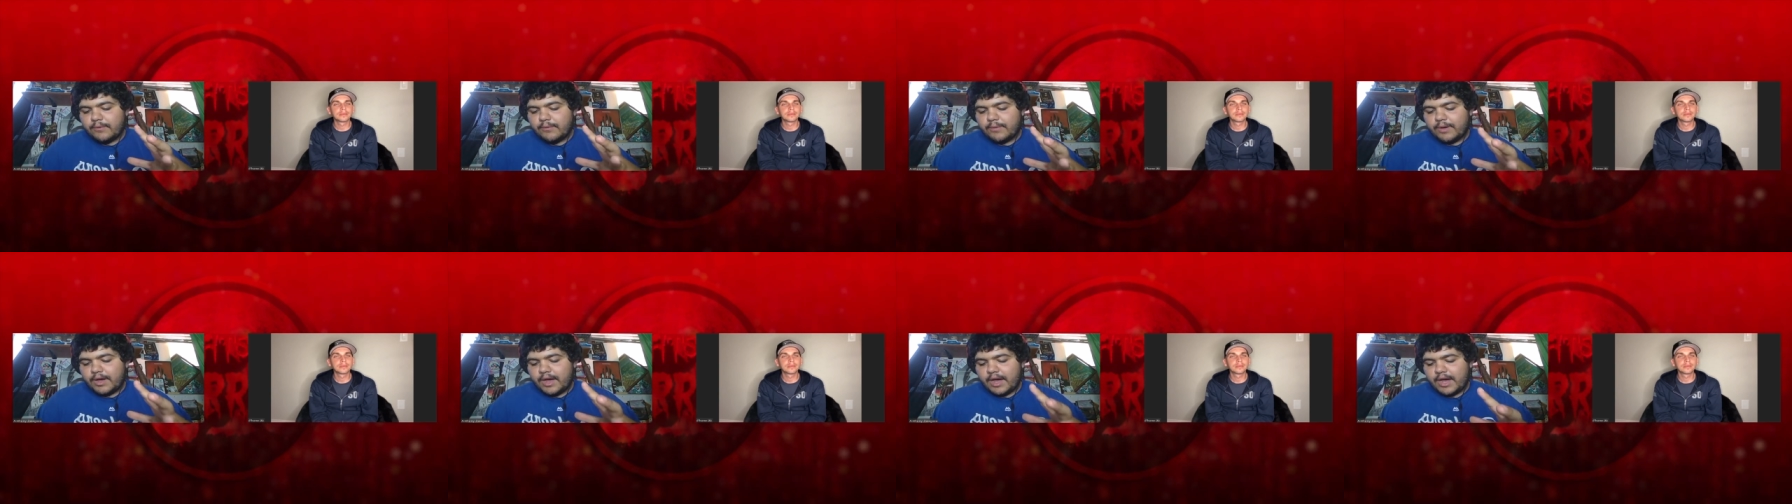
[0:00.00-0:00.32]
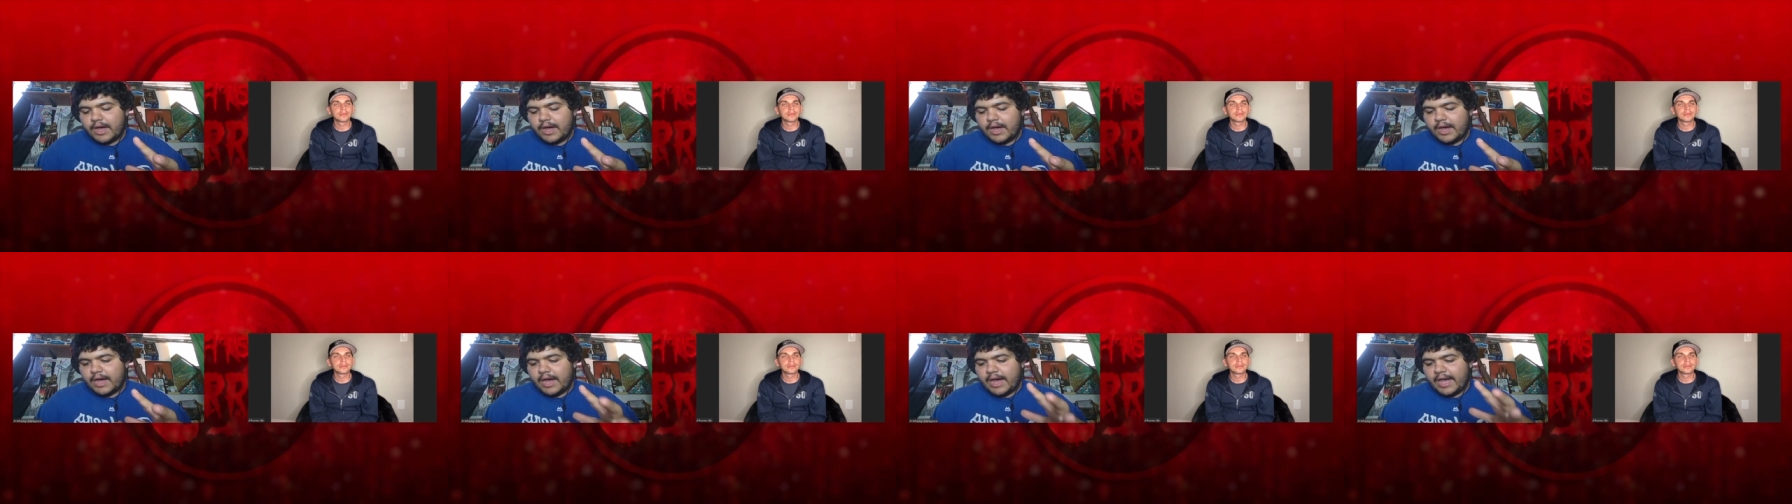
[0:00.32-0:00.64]

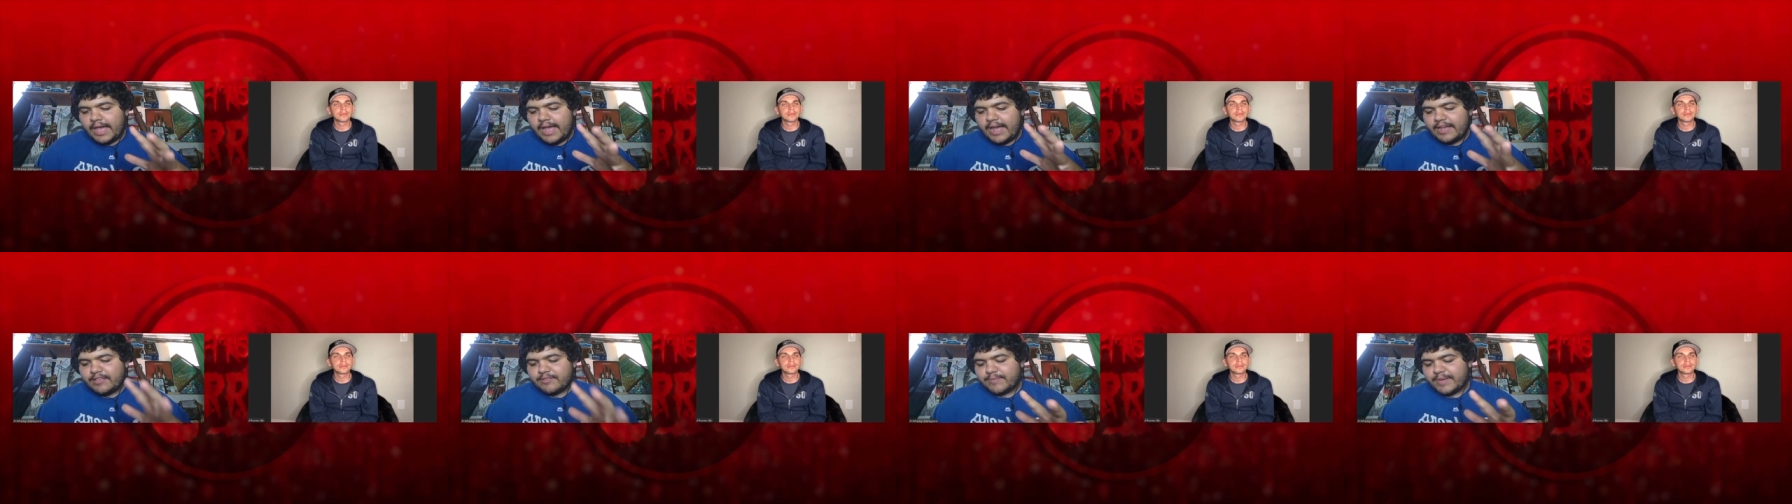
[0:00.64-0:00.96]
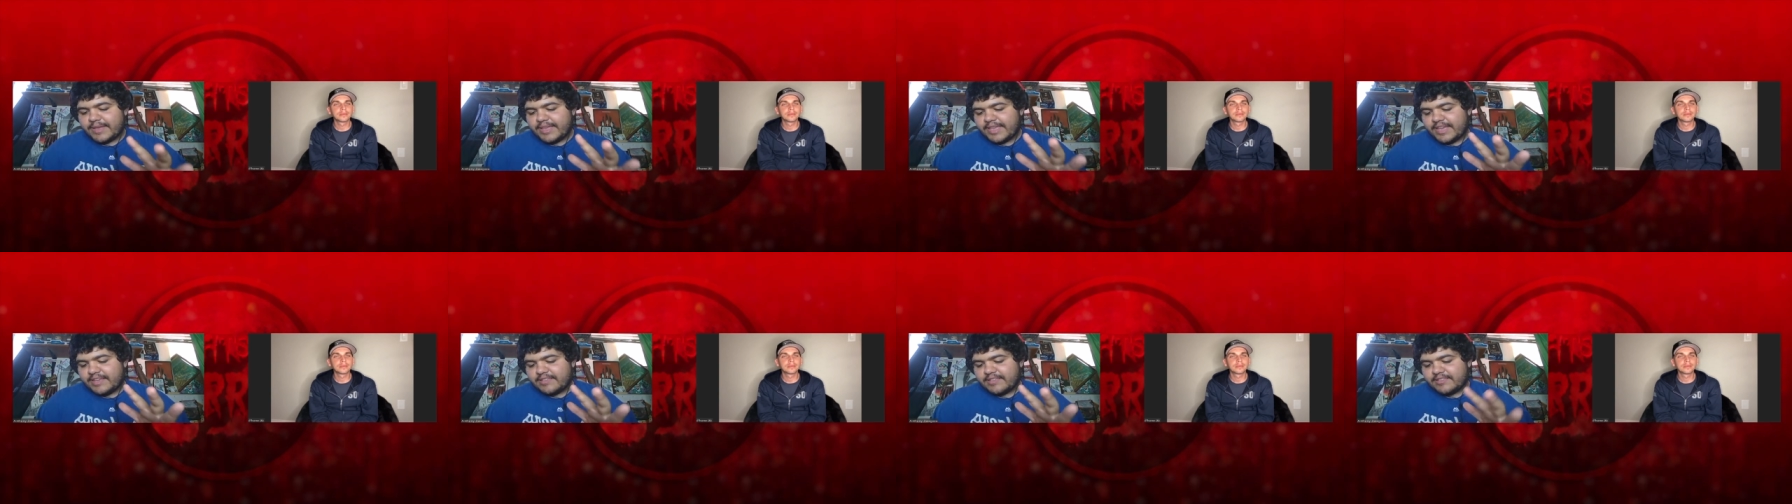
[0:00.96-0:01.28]
Uh, I ask
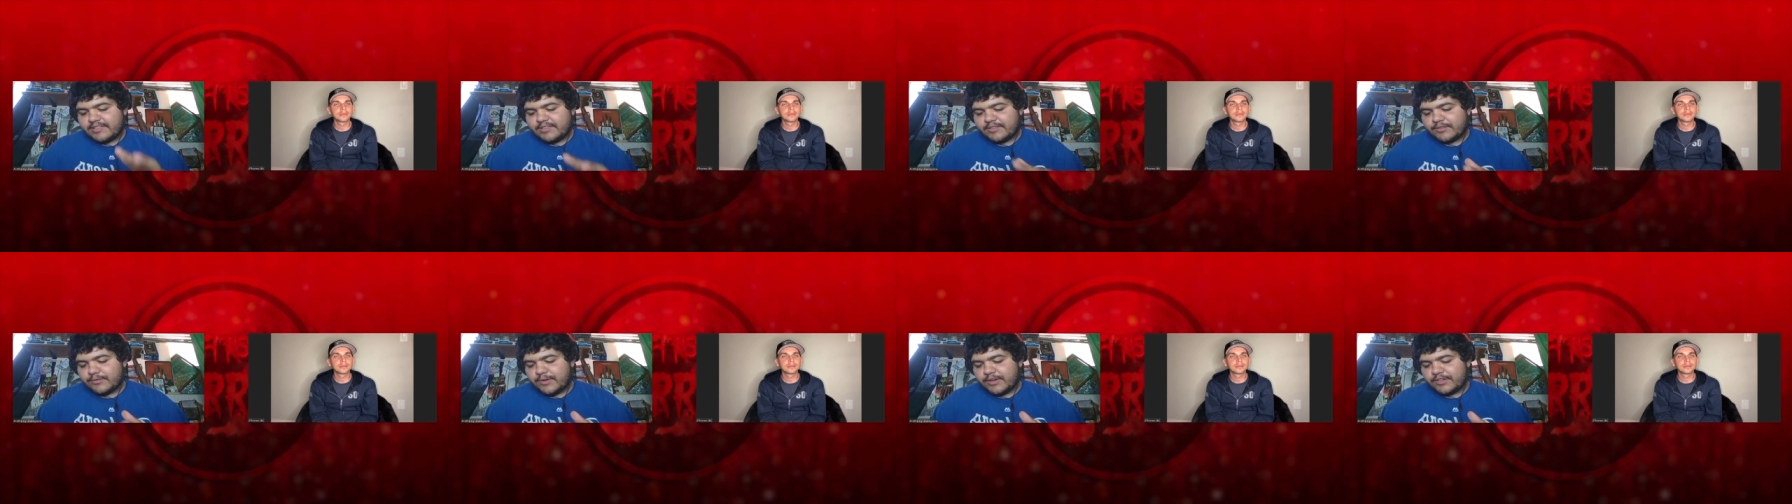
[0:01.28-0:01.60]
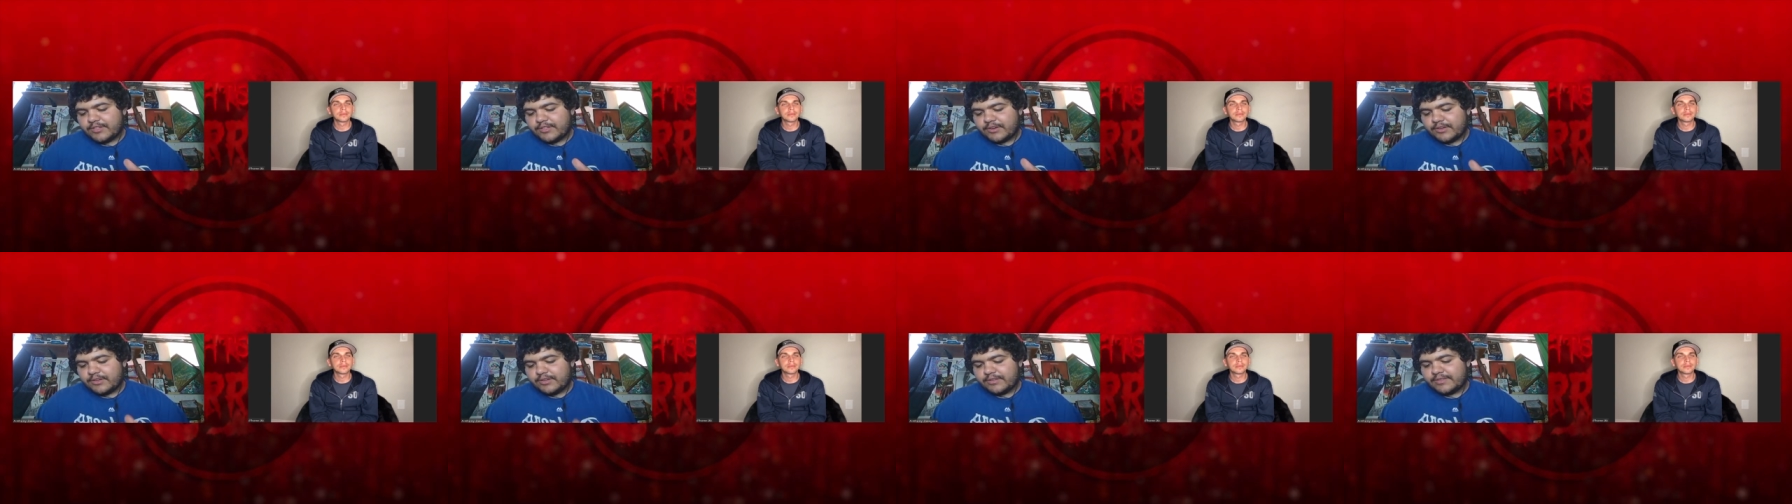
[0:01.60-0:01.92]
my guests this
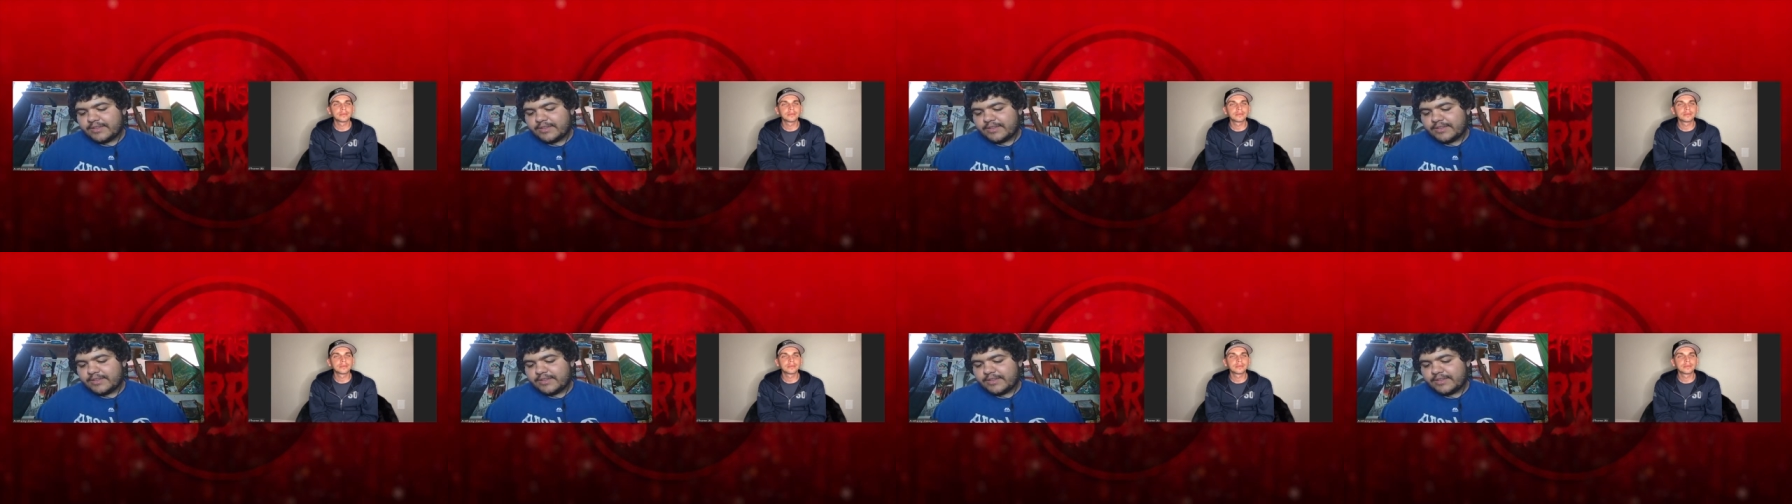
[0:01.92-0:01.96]
question all